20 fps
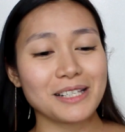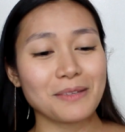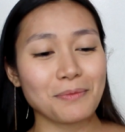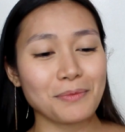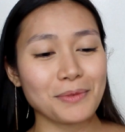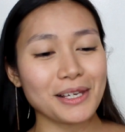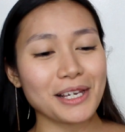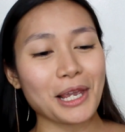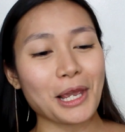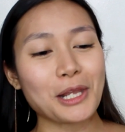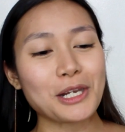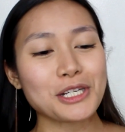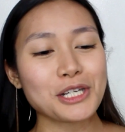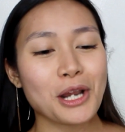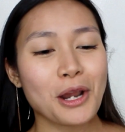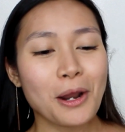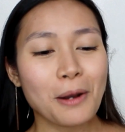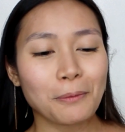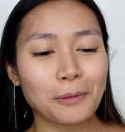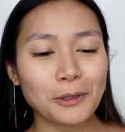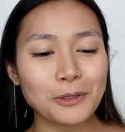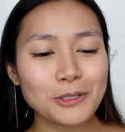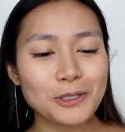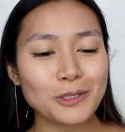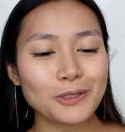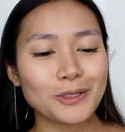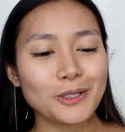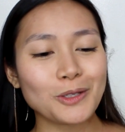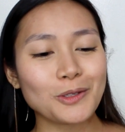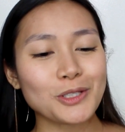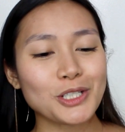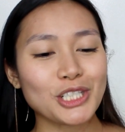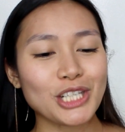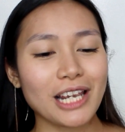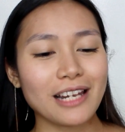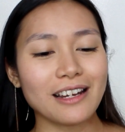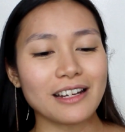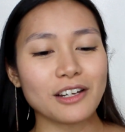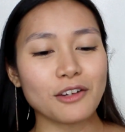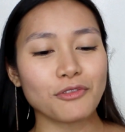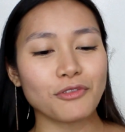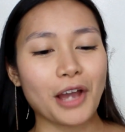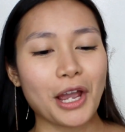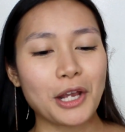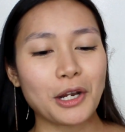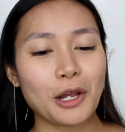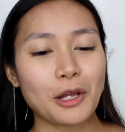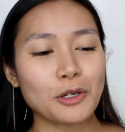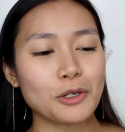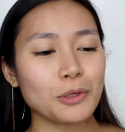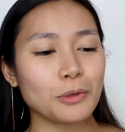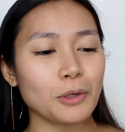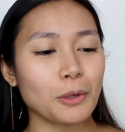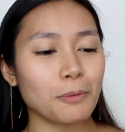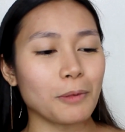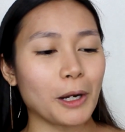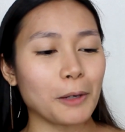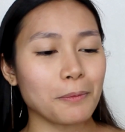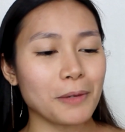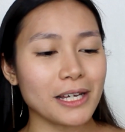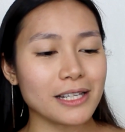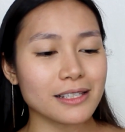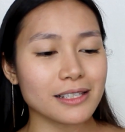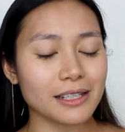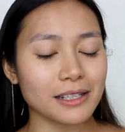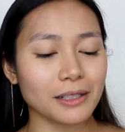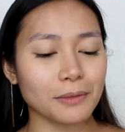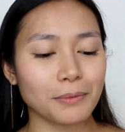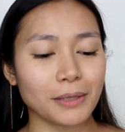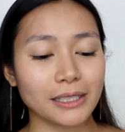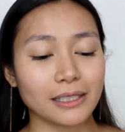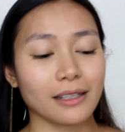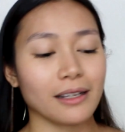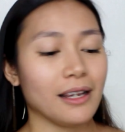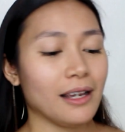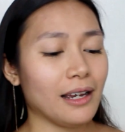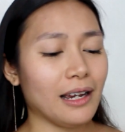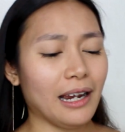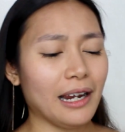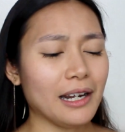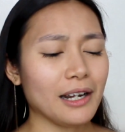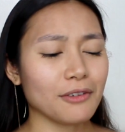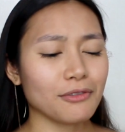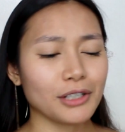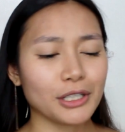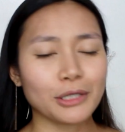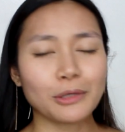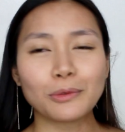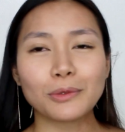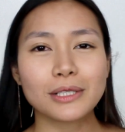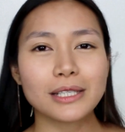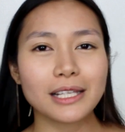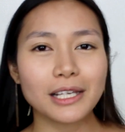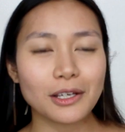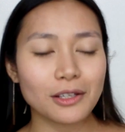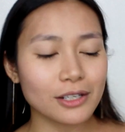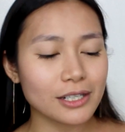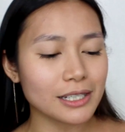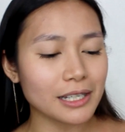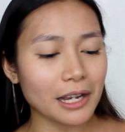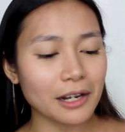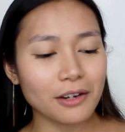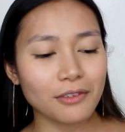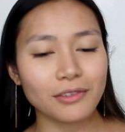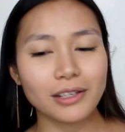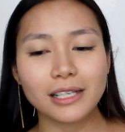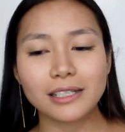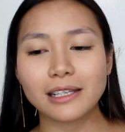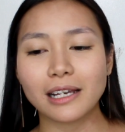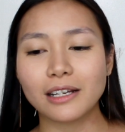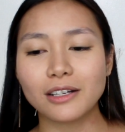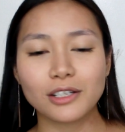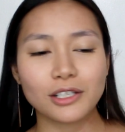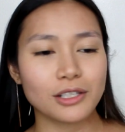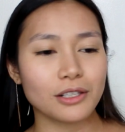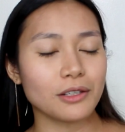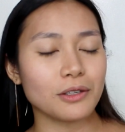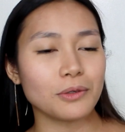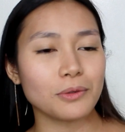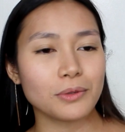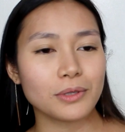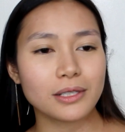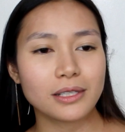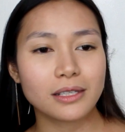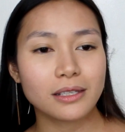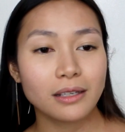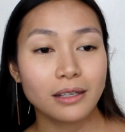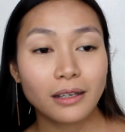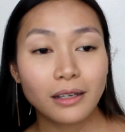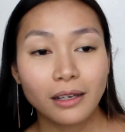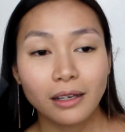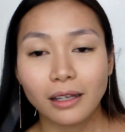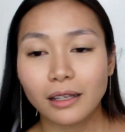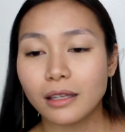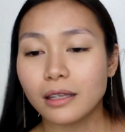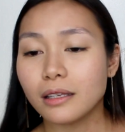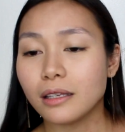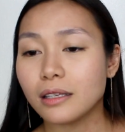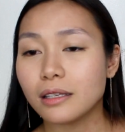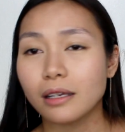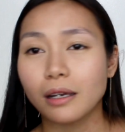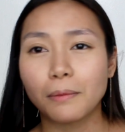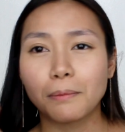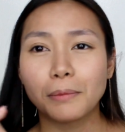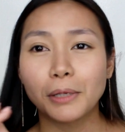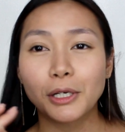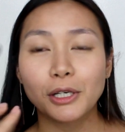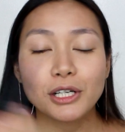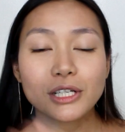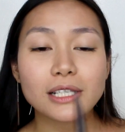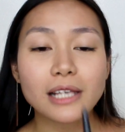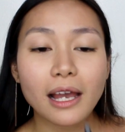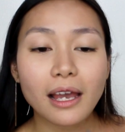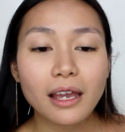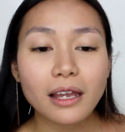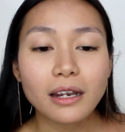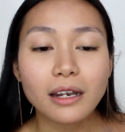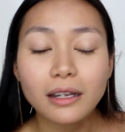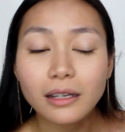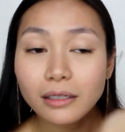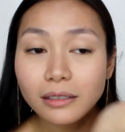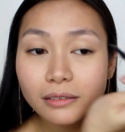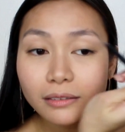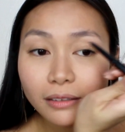BH Pro Studio Shade and Define Duo Brow Pencil, but I never use the other side of this. I just use the bigger side.